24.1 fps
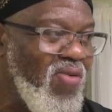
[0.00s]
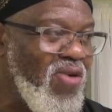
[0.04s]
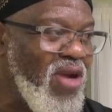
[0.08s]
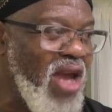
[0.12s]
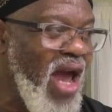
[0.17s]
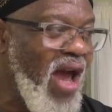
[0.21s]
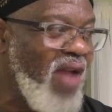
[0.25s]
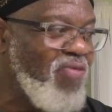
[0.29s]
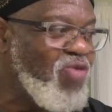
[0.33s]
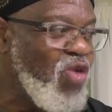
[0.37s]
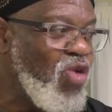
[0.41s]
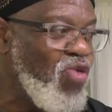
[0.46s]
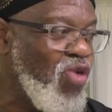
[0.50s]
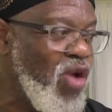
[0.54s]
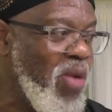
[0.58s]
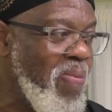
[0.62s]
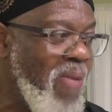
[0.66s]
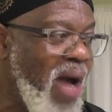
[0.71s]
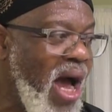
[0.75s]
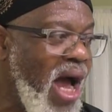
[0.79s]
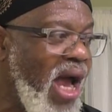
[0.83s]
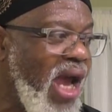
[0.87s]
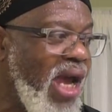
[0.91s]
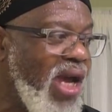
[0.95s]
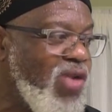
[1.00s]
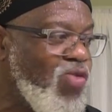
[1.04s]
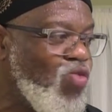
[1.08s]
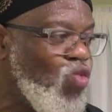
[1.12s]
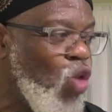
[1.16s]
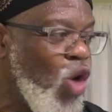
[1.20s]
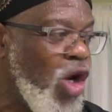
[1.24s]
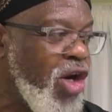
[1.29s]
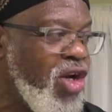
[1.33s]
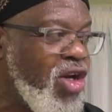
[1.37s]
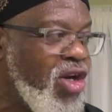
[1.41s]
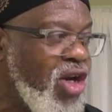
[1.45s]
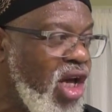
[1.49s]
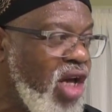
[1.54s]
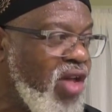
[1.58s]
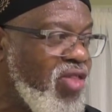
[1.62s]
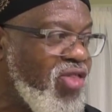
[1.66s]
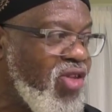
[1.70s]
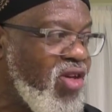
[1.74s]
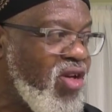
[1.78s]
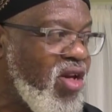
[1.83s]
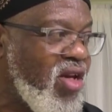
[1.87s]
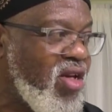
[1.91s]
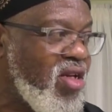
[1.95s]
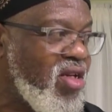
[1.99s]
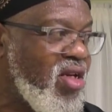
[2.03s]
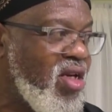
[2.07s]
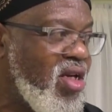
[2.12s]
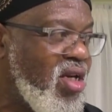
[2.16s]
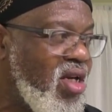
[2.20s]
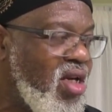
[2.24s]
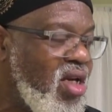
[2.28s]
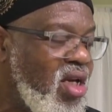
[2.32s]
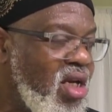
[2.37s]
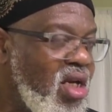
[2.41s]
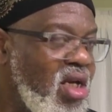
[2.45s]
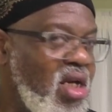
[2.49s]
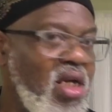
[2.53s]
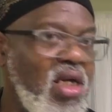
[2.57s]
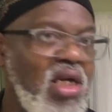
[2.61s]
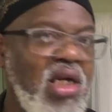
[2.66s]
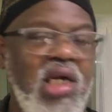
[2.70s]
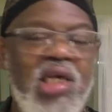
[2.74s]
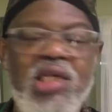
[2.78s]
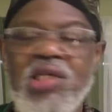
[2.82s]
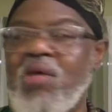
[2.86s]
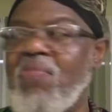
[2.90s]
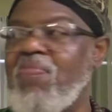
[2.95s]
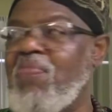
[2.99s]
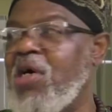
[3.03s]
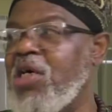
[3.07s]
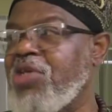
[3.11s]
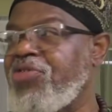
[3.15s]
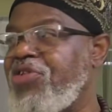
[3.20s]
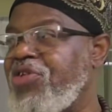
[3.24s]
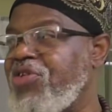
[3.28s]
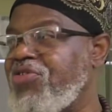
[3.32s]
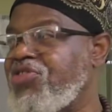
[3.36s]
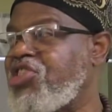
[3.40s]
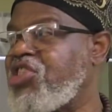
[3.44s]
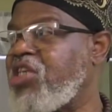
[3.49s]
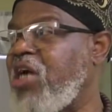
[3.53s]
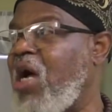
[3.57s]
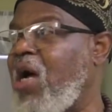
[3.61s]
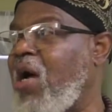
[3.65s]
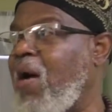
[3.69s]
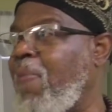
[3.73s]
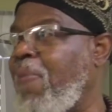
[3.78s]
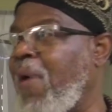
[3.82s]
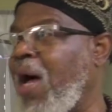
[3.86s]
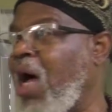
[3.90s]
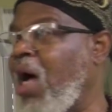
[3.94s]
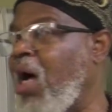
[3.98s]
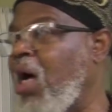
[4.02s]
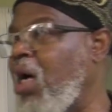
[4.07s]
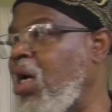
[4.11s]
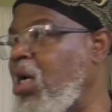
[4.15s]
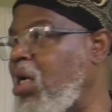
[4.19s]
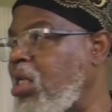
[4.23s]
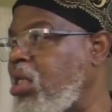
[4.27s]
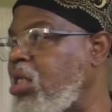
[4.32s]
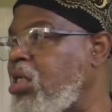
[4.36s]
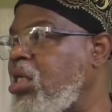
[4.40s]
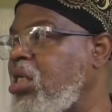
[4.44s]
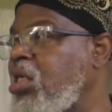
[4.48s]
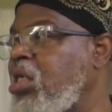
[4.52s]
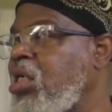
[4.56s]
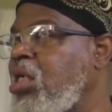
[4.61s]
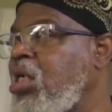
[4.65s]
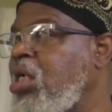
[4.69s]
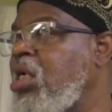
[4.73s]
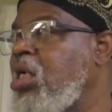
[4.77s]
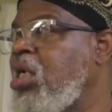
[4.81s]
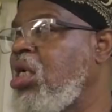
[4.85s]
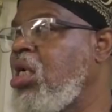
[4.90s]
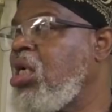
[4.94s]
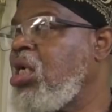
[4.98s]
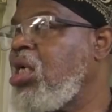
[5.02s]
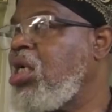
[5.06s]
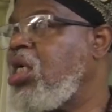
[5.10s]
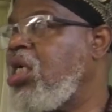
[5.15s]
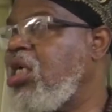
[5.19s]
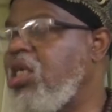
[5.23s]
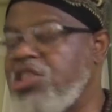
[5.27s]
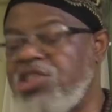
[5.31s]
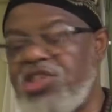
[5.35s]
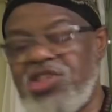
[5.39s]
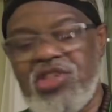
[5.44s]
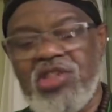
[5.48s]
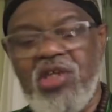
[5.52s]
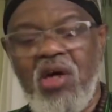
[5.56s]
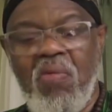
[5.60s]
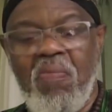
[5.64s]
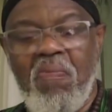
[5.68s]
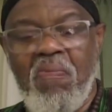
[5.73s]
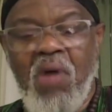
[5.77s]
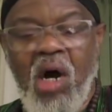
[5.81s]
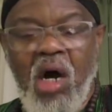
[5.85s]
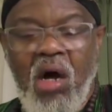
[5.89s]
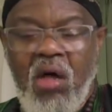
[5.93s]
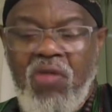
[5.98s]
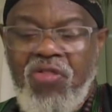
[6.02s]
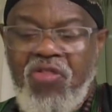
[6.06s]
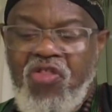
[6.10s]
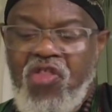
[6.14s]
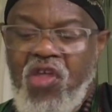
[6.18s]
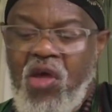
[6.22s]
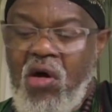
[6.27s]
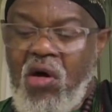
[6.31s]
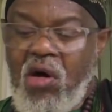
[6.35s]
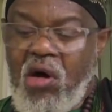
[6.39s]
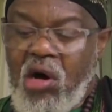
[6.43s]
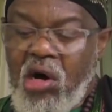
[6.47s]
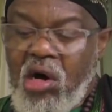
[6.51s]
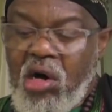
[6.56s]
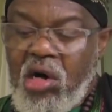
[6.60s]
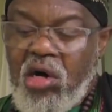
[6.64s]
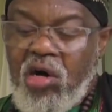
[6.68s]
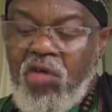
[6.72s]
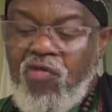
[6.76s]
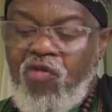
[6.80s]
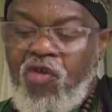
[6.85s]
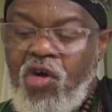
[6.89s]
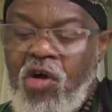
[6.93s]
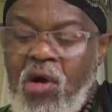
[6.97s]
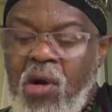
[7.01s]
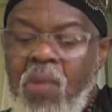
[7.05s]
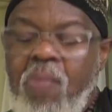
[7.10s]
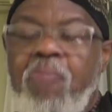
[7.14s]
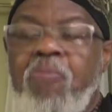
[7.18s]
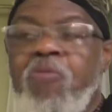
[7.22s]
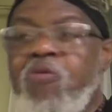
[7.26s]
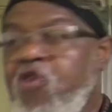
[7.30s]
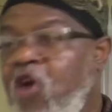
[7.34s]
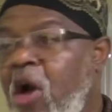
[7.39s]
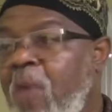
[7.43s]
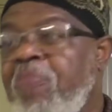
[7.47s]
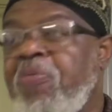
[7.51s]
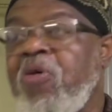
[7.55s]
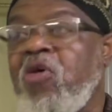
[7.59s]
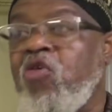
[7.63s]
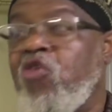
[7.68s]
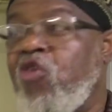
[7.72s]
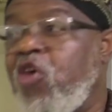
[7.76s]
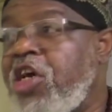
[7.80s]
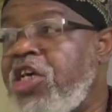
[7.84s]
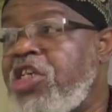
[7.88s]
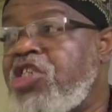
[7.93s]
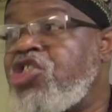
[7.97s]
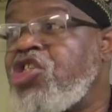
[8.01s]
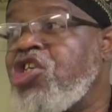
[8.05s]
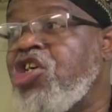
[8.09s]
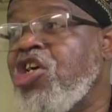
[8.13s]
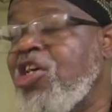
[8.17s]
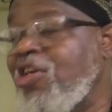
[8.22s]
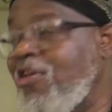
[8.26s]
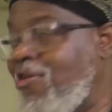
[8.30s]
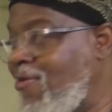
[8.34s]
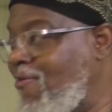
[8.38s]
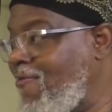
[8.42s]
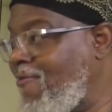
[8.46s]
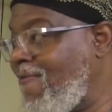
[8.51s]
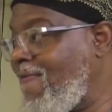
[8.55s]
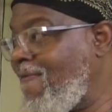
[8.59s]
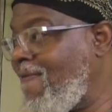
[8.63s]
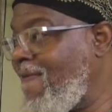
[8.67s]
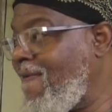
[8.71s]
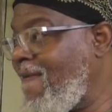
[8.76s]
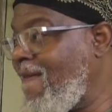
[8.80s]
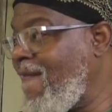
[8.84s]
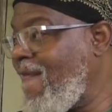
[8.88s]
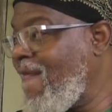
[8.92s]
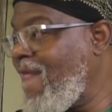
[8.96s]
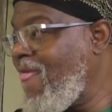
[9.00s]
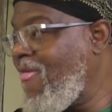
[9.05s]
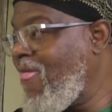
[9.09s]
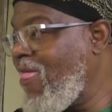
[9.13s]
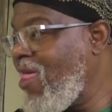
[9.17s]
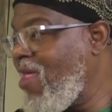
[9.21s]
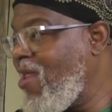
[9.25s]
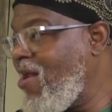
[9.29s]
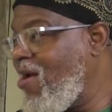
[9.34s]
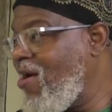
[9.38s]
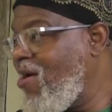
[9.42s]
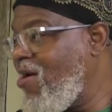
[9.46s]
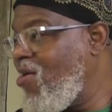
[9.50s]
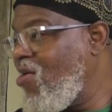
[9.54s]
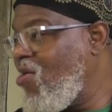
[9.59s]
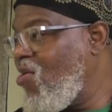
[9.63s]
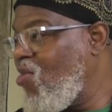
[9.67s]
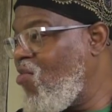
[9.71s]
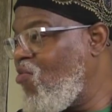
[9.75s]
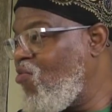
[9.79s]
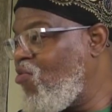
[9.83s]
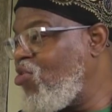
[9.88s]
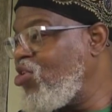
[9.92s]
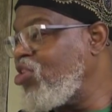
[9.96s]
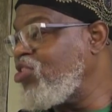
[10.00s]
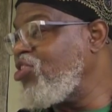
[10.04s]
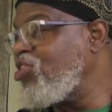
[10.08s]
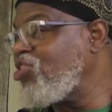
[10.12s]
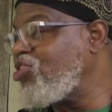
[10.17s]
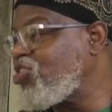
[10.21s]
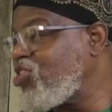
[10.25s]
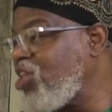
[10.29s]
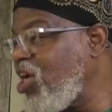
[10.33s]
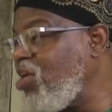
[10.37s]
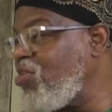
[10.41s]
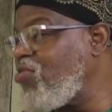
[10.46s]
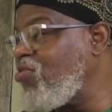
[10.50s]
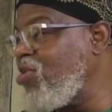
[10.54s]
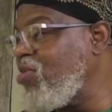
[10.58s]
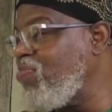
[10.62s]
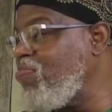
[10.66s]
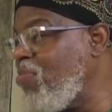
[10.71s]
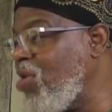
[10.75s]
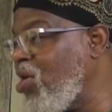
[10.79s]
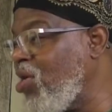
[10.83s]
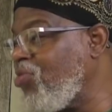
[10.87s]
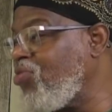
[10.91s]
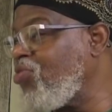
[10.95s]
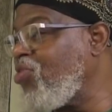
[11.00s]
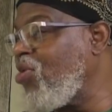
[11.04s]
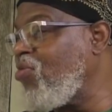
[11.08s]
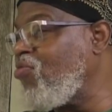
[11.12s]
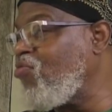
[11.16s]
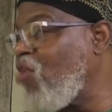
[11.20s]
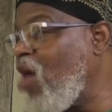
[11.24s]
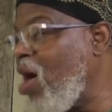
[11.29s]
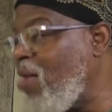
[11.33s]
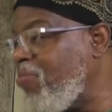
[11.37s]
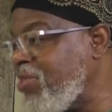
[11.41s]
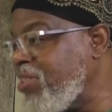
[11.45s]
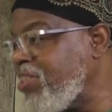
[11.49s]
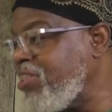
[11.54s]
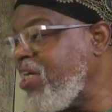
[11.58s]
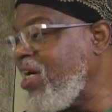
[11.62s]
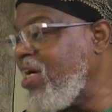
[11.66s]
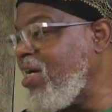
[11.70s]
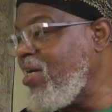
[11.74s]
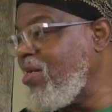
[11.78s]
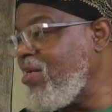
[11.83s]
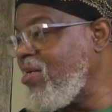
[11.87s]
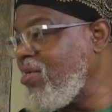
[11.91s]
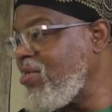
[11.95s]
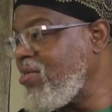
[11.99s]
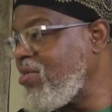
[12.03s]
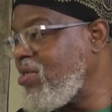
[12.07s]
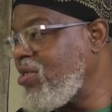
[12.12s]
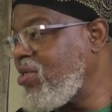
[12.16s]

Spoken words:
We have to remind one another. And the month of Shaban is the month of preparation for the sacred month of Ramadan.